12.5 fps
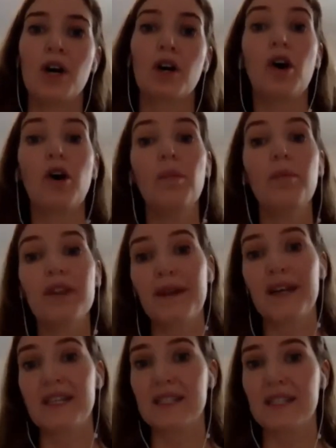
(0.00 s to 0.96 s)
cope with
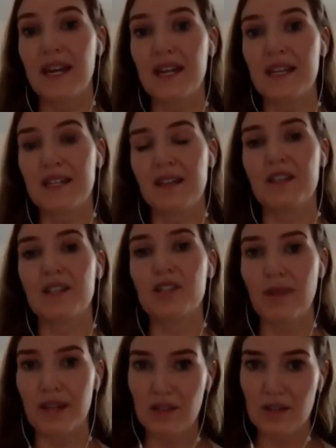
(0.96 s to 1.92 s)
my studies and the
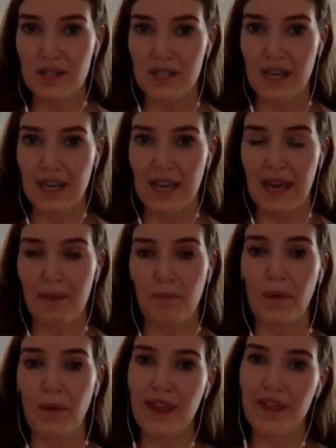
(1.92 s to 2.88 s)
stressors that came
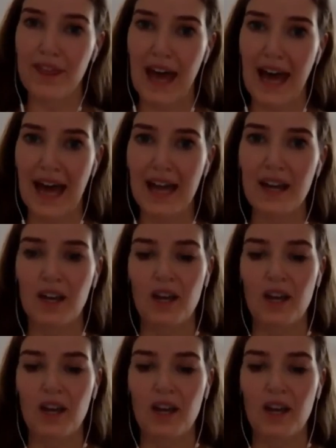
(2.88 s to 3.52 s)
with that